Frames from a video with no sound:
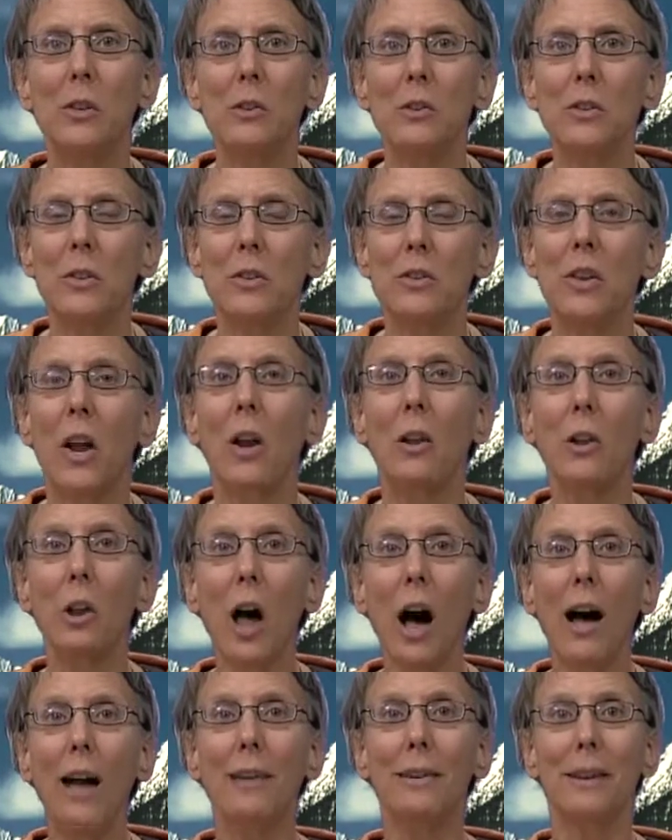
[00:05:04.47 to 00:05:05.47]
uses a
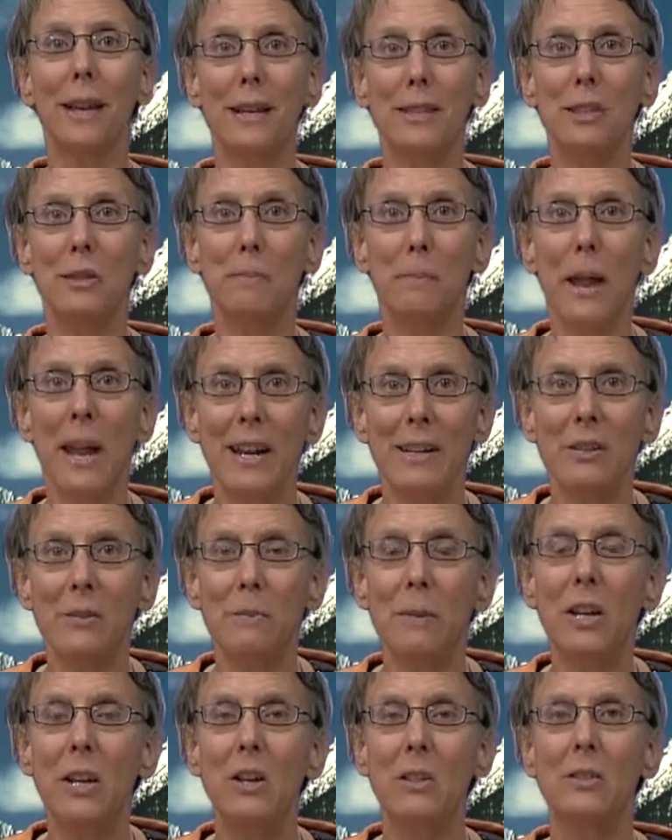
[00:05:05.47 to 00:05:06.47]
lot less space
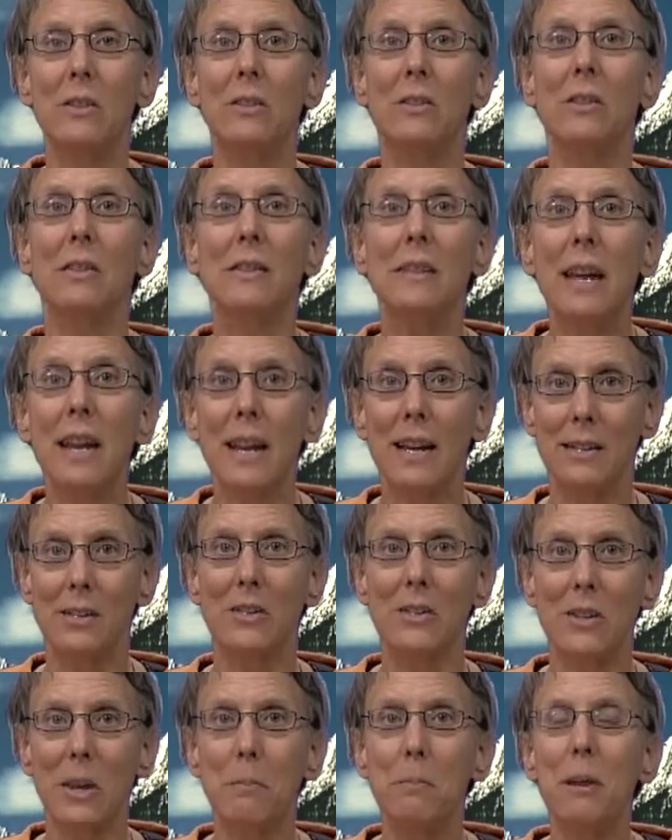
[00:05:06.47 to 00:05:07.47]
because it's
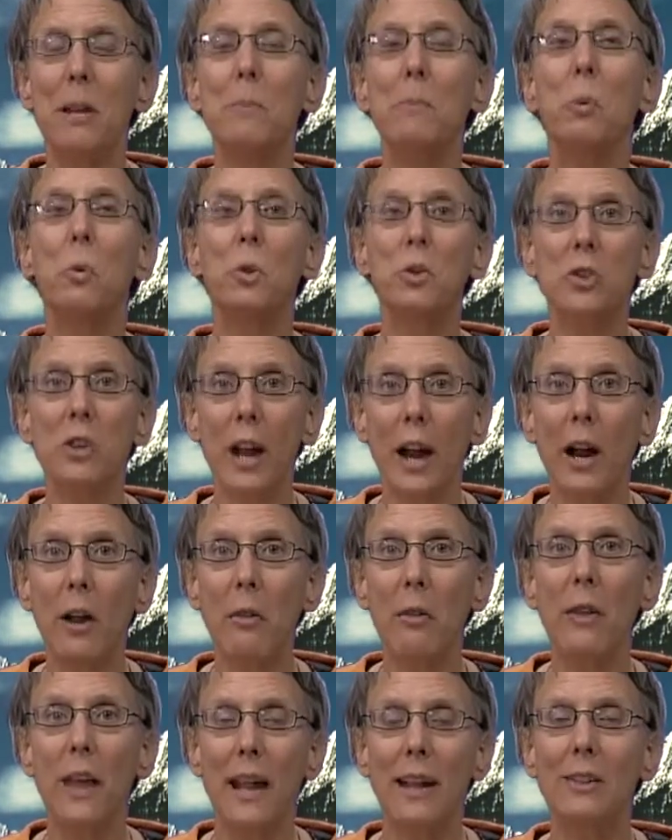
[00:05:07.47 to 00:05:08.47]
dense and people
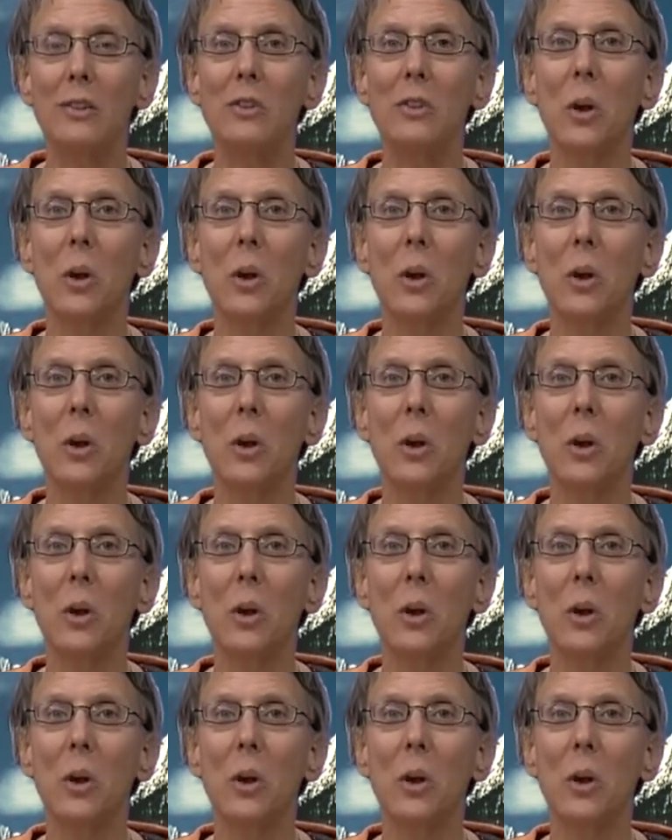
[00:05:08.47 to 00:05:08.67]
share things.